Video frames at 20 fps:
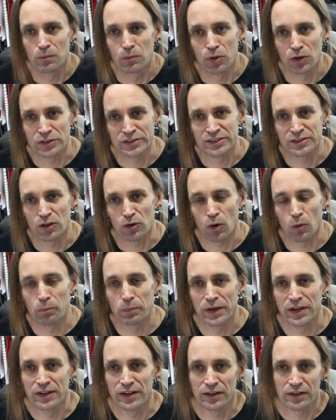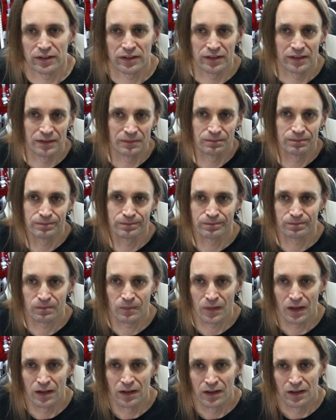personal opinion.
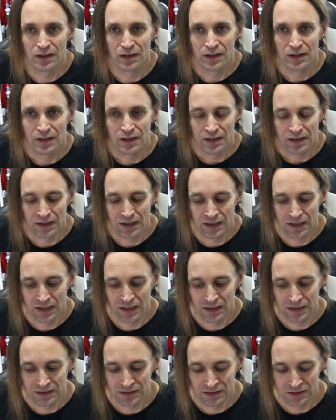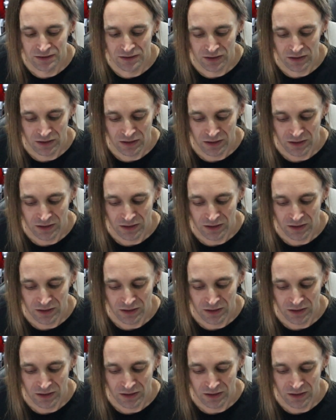And